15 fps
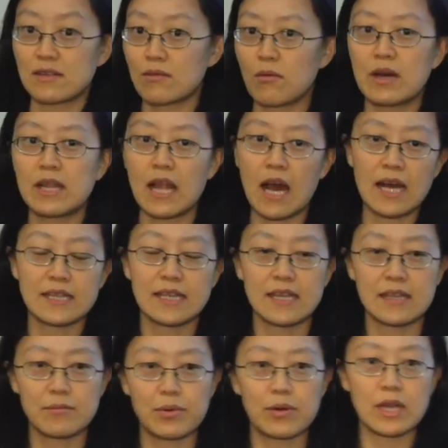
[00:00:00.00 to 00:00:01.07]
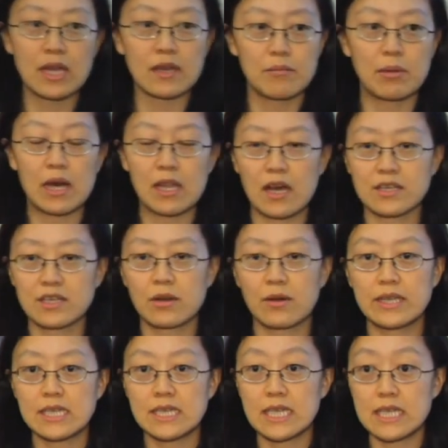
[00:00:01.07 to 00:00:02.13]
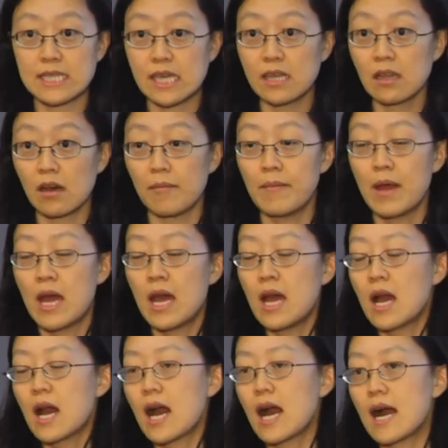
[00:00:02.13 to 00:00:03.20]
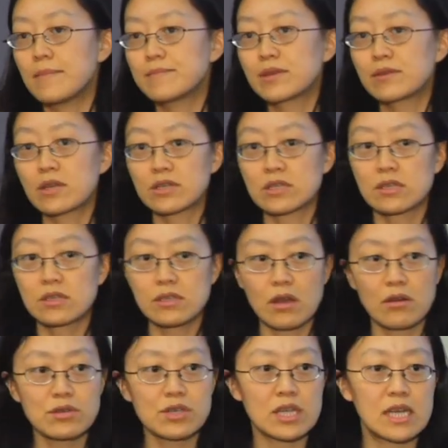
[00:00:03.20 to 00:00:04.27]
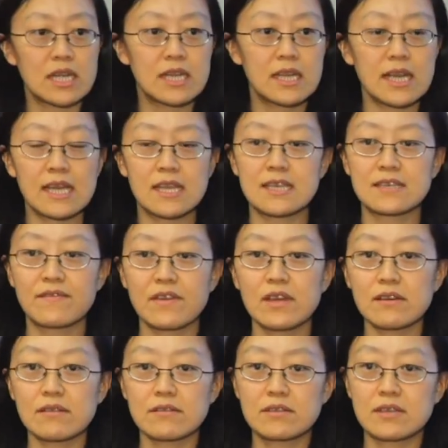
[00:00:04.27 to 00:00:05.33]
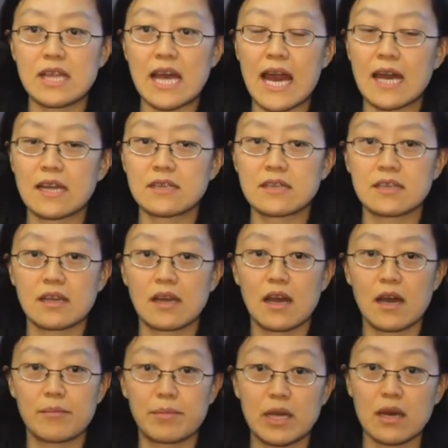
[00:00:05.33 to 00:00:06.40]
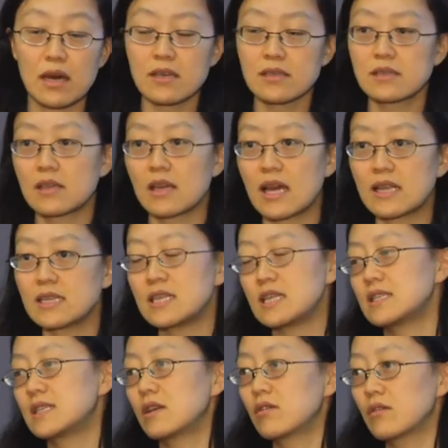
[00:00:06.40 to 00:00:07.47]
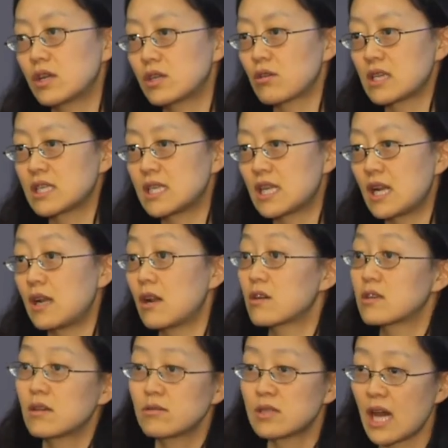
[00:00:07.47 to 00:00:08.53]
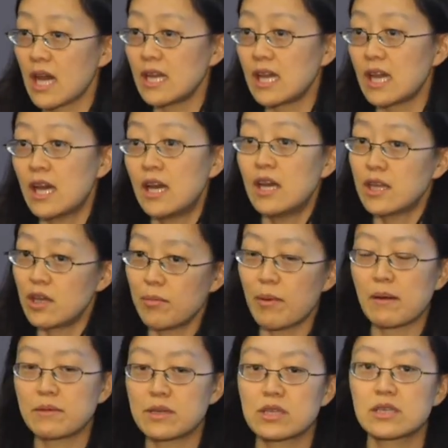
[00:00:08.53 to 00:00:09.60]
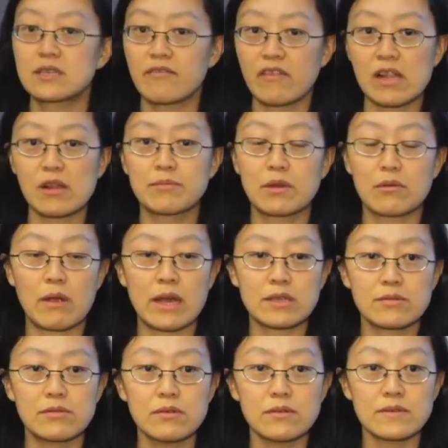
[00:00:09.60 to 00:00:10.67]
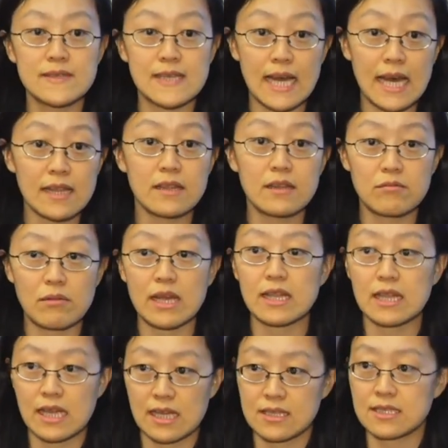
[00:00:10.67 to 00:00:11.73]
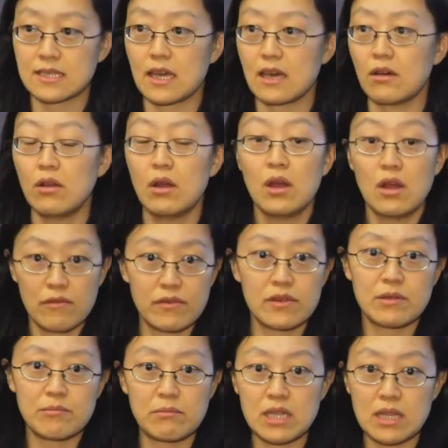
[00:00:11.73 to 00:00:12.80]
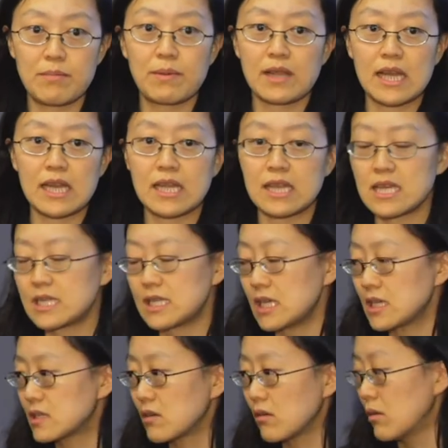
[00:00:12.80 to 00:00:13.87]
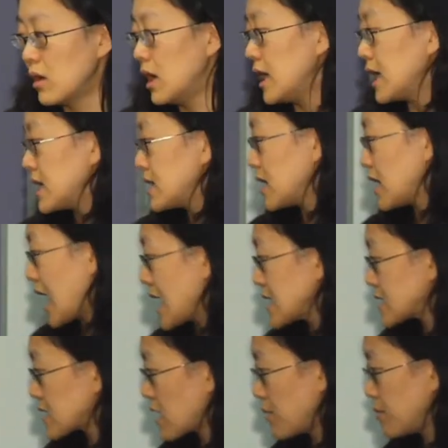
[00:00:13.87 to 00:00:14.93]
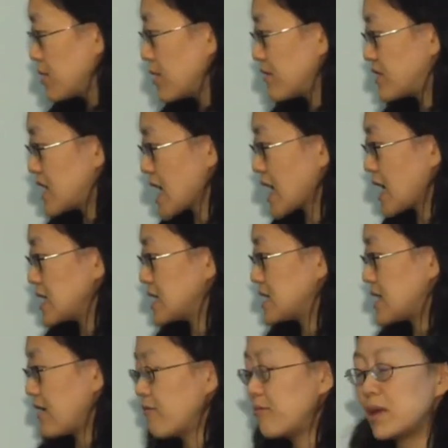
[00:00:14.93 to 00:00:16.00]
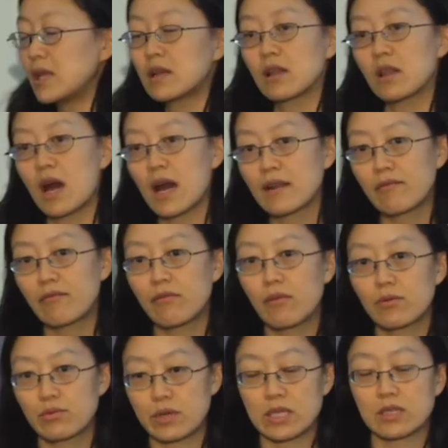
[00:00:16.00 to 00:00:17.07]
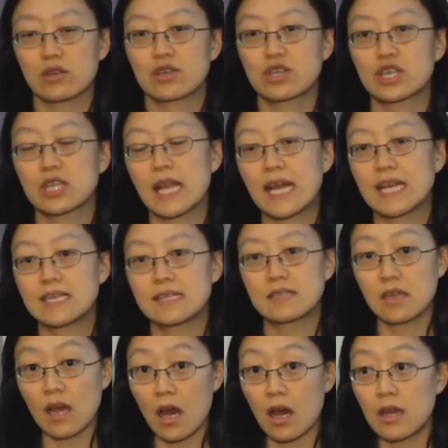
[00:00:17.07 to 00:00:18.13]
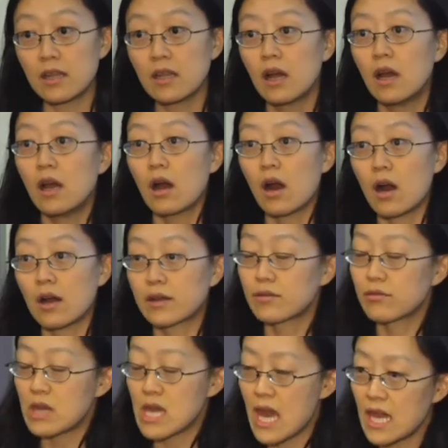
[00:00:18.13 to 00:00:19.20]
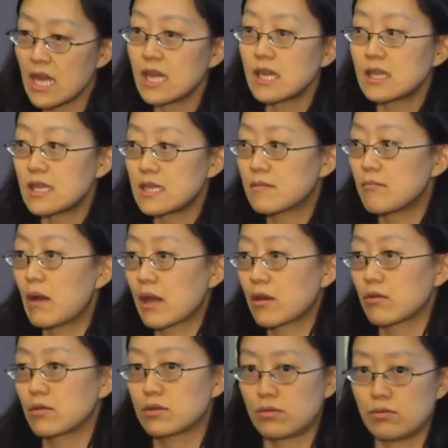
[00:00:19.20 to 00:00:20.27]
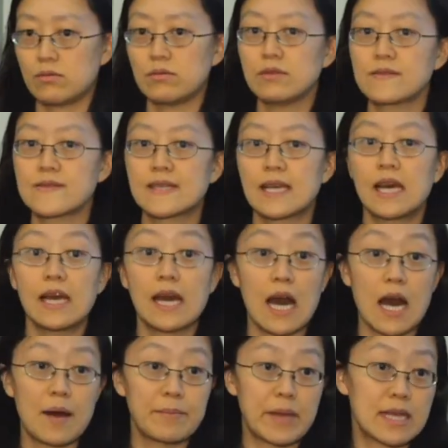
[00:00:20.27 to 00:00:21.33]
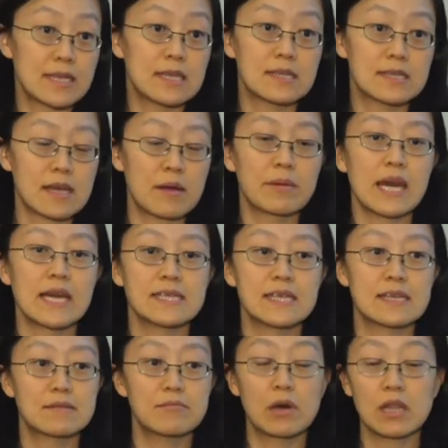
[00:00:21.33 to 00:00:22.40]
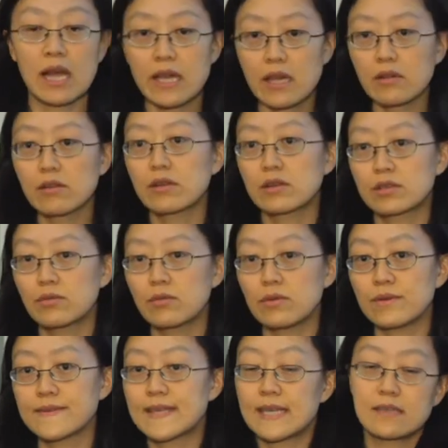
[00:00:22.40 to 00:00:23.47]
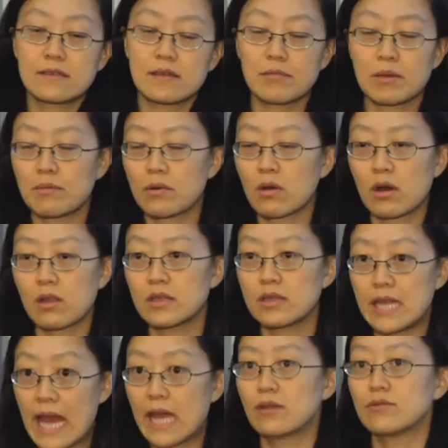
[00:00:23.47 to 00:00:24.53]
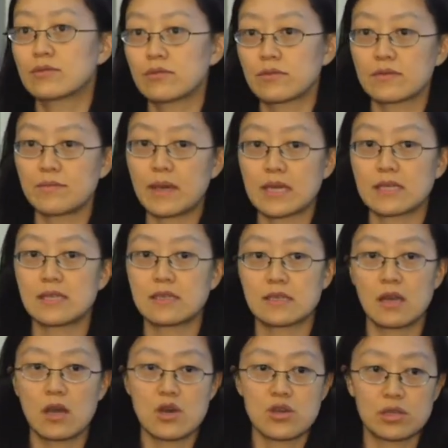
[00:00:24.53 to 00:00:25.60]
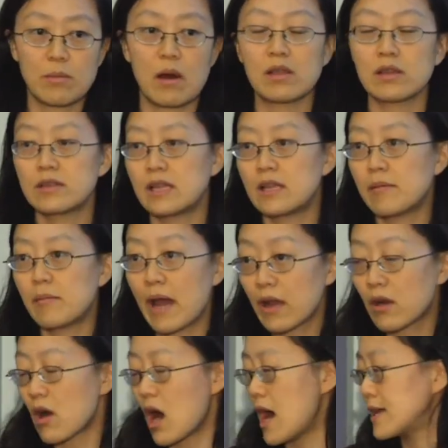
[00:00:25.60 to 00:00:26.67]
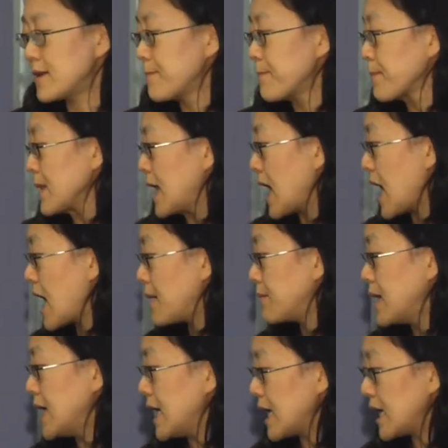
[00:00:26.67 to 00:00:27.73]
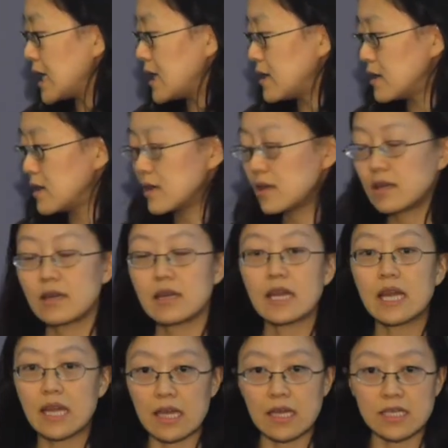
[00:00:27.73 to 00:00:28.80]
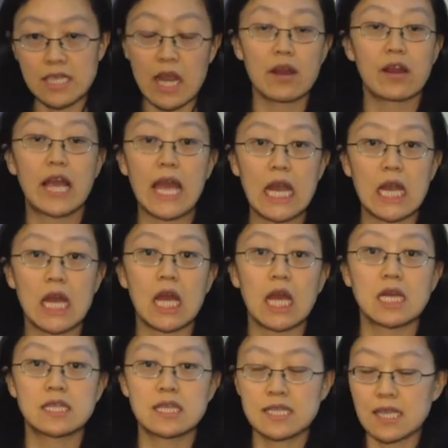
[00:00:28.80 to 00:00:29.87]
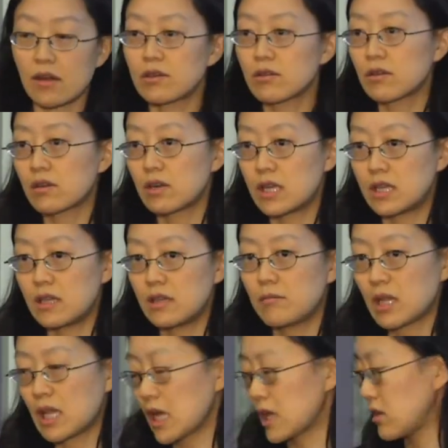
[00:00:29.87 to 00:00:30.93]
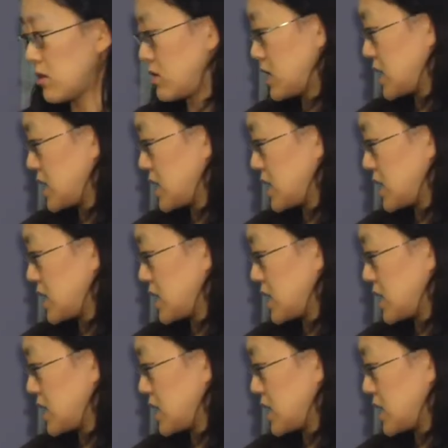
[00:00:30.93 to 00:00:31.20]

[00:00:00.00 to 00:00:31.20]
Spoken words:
and whatnot, and putting biological entities in them. So there's a notion in this field that because the entities that you're interested in are so tiny, you probably should develop the right tools at the right length scale for manipulating these things. So in the last couple of decades, there have been a lot of research that is done on creating these micro tools, and in some cases molecular tools, and some people call it nano tools because it's smaller than the micron, in interrogating the cellular and the molecular